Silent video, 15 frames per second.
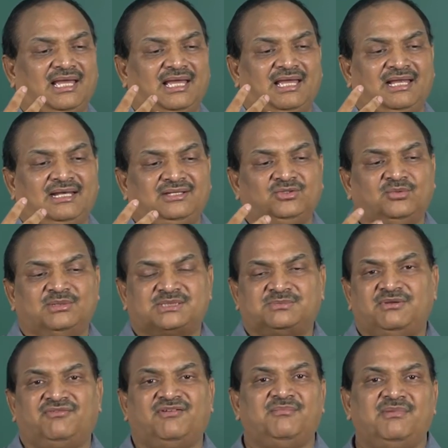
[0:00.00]
and you must
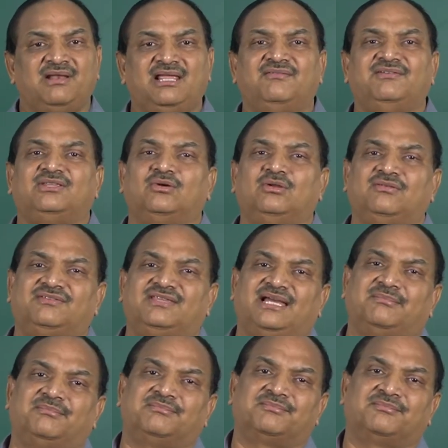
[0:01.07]
be familiar with all of
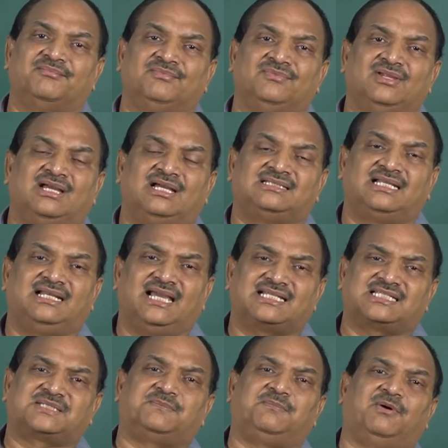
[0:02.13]
them. As the
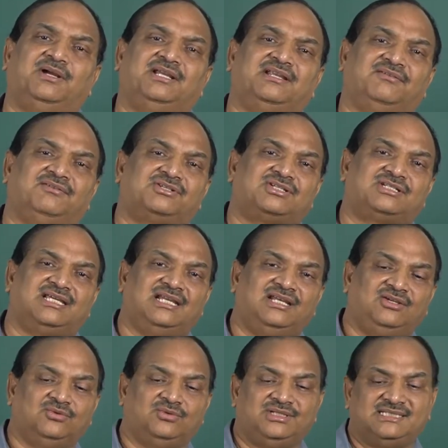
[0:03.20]
next point I would tell
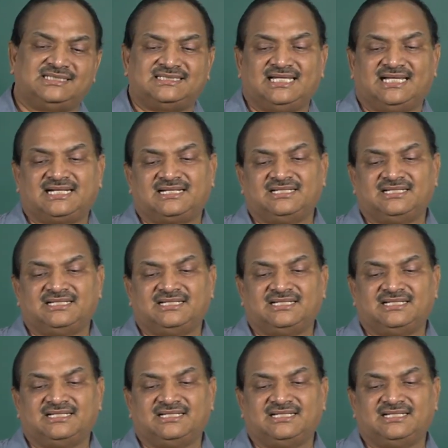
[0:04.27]
you is that,